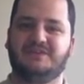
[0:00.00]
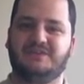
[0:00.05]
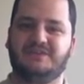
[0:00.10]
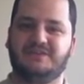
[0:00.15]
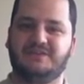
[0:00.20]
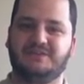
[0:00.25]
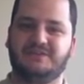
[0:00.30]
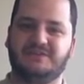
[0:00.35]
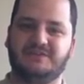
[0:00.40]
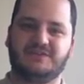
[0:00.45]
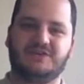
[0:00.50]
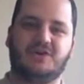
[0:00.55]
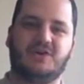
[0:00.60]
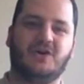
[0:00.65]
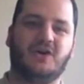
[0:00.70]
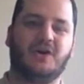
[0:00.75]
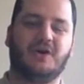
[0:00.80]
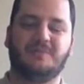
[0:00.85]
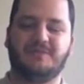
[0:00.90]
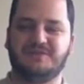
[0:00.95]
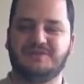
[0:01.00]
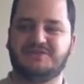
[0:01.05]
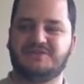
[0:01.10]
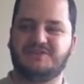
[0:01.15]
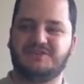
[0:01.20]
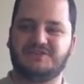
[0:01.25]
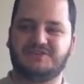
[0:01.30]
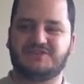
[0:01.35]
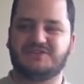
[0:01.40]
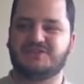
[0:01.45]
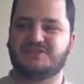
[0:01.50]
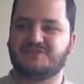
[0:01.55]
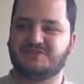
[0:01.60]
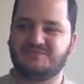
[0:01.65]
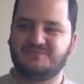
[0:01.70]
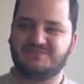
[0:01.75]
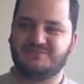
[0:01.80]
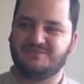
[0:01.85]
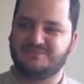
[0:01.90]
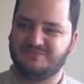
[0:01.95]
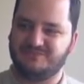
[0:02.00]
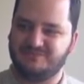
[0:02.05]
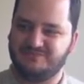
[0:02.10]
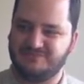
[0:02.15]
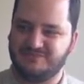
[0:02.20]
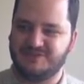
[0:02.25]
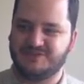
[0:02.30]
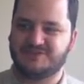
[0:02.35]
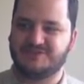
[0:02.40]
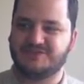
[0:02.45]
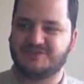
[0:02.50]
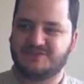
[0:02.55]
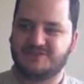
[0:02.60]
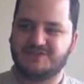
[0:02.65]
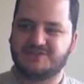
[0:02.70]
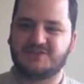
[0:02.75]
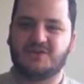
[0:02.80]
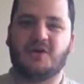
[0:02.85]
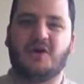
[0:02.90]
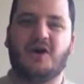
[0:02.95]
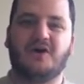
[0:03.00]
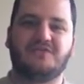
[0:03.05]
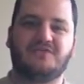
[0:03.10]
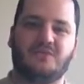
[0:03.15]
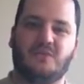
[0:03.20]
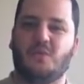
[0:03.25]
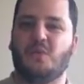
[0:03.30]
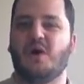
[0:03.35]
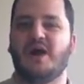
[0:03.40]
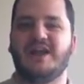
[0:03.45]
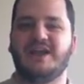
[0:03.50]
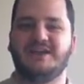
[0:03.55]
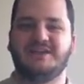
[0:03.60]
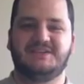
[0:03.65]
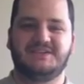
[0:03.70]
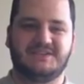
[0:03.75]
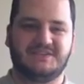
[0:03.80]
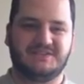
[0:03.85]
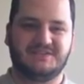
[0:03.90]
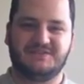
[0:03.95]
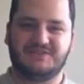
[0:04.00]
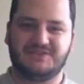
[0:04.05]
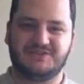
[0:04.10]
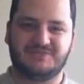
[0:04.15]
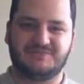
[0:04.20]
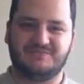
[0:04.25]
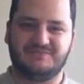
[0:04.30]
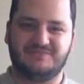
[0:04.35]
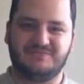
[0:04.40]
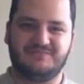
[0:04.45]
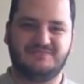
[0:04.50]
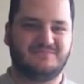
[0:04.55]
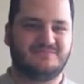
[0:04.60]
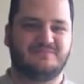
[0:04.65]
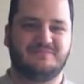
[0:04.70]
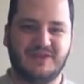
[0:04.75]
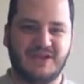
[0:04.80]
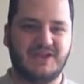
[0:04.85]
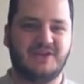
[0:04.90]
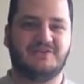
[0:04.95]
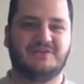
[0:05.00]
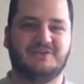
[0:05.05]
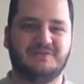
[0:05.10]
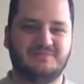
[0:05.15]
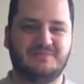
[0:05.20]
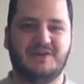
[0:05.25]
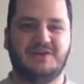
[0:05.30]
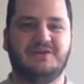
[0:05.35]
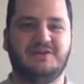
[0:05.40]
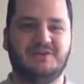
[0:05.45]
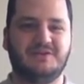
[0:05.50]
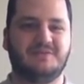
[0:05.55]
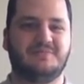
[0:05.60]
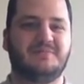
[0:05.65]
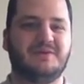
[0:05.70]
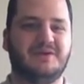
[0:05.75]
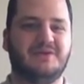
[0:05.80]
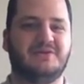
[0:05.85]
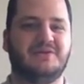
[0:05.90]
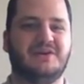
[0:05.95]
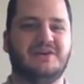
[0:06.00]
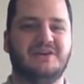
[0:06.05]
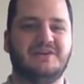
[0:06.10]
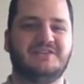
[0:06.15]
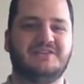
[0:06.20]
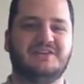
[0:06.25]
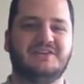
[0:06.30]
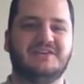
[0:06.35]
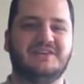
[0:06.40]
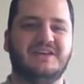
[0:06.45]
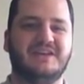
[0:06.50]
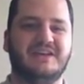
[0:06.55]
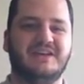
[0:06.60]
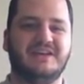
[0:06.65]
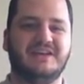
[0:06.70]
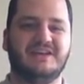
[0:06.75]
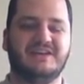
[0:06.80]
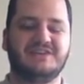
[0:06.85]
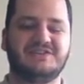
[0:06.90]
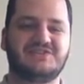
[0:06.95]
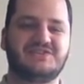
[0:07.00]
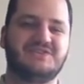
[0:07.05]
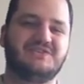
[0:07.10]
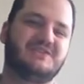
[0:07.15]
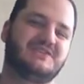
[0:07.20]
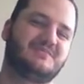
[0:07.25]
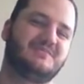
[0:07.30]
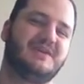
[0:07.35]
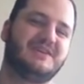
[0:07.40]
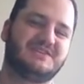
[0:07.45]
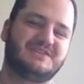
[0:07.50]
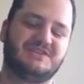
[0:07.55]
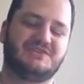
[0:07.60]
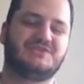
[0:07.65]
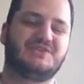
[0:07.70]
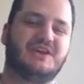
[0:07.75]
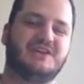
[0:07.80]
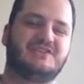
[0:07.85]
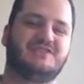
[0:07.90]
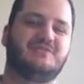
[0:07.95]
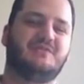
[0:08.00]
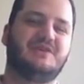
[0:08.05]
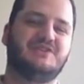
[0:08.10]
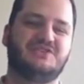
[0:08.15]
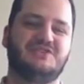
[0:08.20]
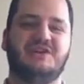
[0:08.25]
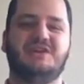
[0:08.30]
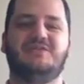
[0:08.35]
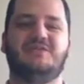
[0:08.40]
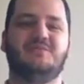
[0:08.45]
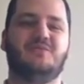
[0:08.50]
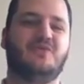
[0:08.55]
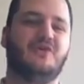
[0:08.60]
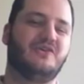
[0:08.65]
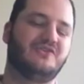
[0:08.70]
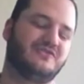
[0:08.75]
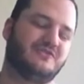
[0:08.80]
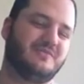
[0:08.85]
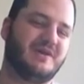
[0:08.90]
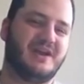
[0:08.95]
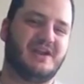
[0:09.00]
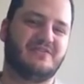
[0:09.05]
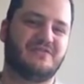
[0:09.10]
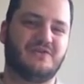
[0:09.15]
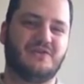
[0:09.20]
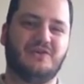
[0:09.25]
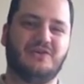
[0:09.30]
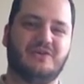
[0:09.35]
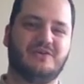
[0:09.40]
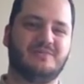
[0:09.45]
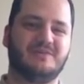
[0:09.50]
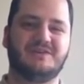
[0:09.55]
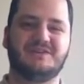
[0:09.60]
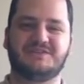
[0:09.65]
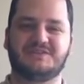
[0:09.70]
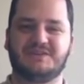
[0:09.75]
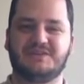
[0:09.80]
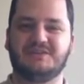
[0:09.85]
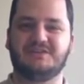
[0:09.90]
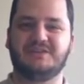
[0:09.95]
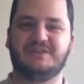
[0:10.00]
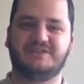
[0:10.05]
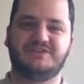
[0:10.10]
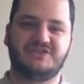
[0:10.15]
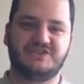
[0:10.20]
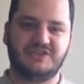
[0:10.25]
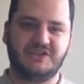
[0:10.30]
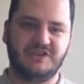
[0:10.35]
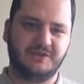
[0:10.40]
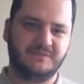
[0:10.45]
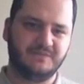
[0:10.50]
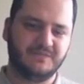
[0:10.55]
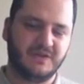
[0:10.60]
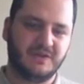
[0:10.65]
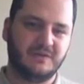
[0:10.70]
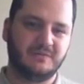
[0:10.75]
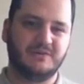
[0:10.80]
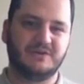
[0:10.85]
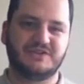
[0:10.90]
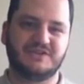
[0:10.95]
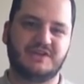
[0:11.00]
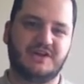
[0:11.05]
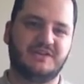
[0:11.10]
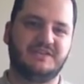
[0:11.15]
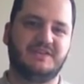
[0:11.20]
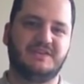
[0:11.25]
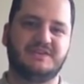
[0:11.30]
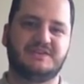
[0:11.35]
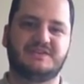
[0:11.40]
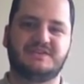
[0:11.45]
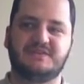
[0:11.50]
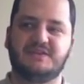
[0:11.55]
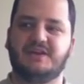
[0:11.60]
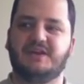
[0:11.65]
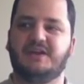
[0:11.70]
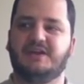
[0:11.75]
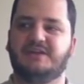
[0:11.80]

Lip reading: the garb is just this off-white, just paler than pale anything. And so this makes the transformation even more dramatic for her, because suddenly she puts on this